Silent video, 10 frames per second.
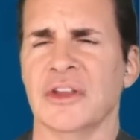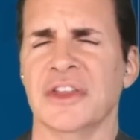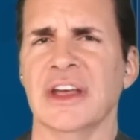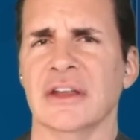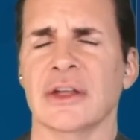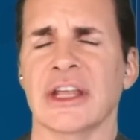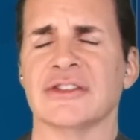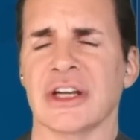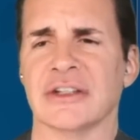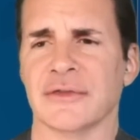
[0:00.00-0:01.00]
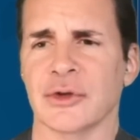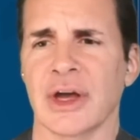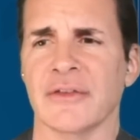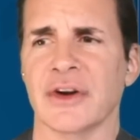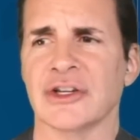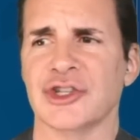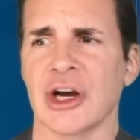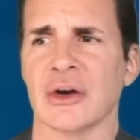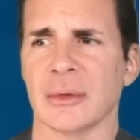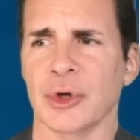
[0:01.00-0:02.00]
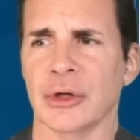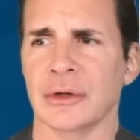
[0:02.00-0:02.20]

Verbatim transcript: You think? Oh, that's nice of you. How very charitable.